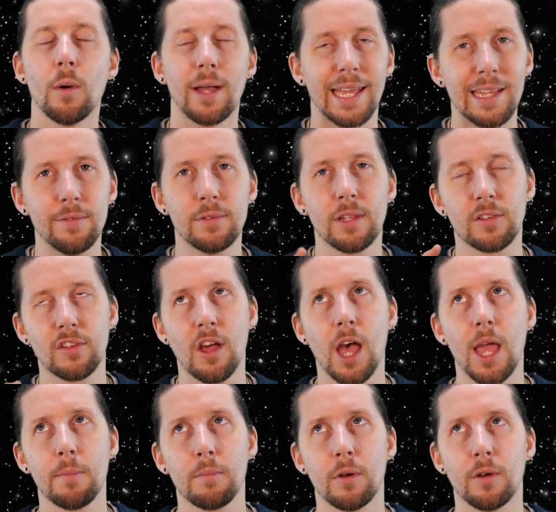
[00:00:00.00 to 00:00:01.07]
even the
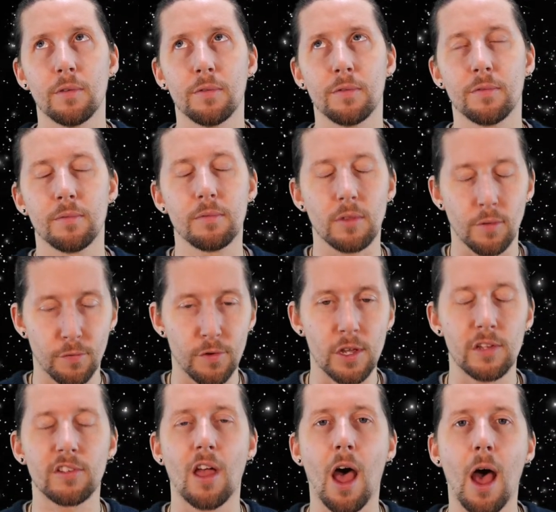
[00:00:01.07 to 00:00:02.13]
time of the
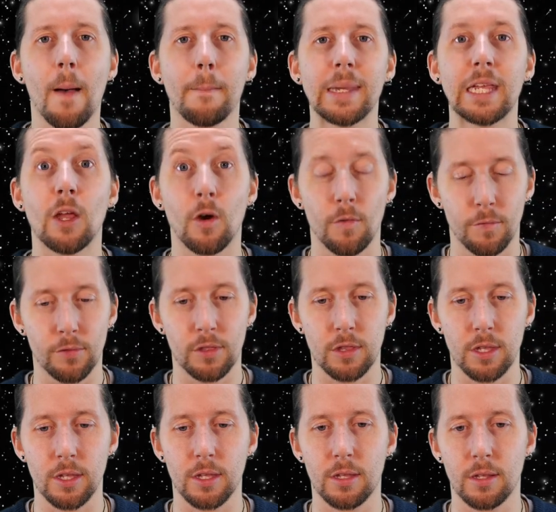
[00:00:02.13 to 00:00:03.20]
first heartbeat of
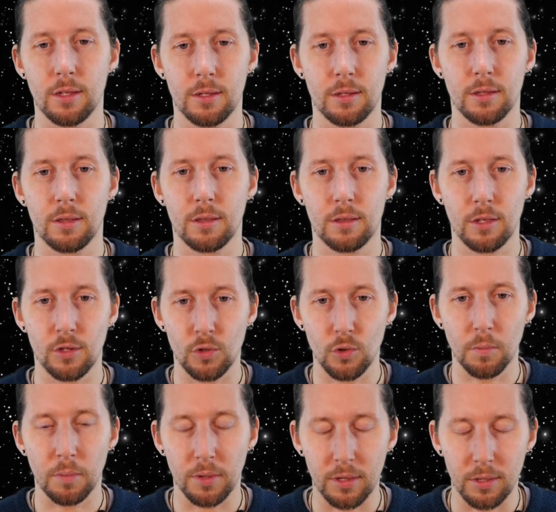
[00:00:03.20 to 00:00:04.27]
the
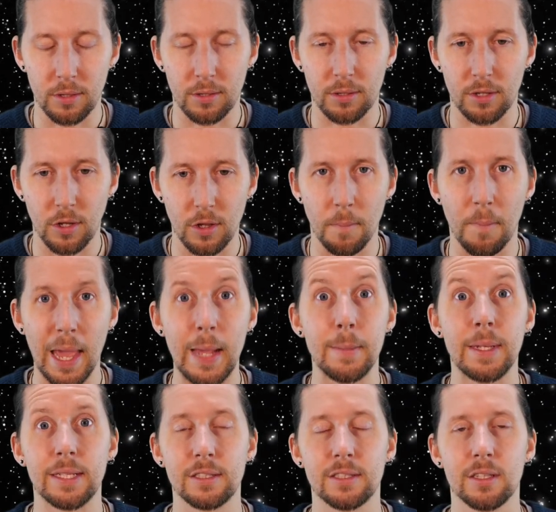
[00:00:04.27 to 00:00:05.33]
new, you know, the
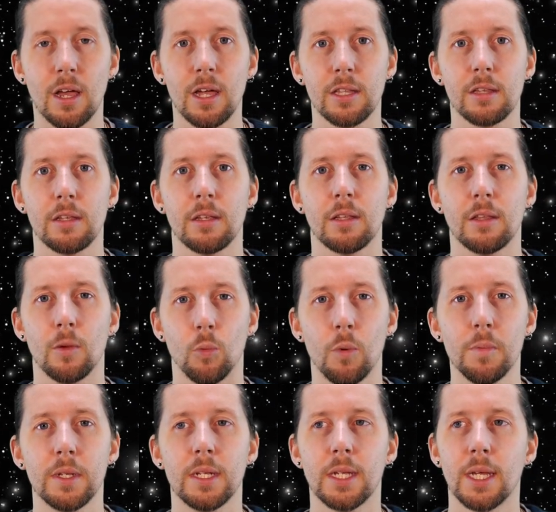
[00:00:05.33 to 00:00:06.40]
baby inside the
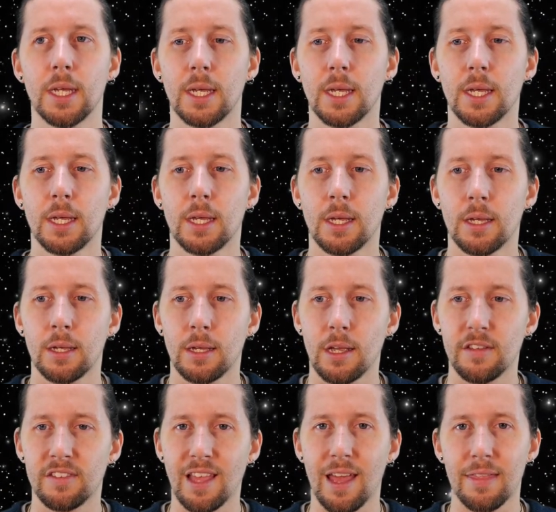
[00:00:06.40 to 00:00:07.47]
woman,
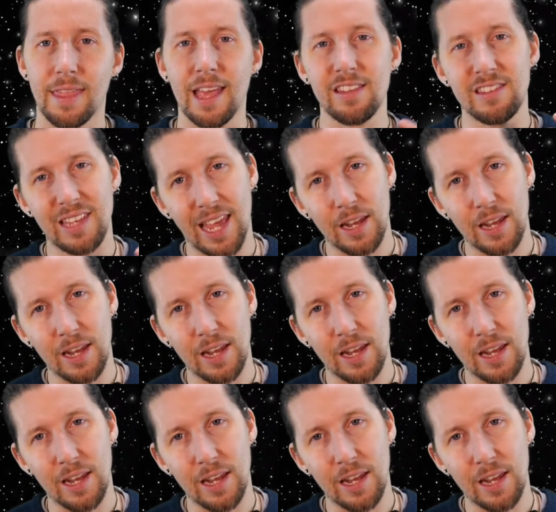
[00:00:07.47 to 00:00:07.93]
is that's the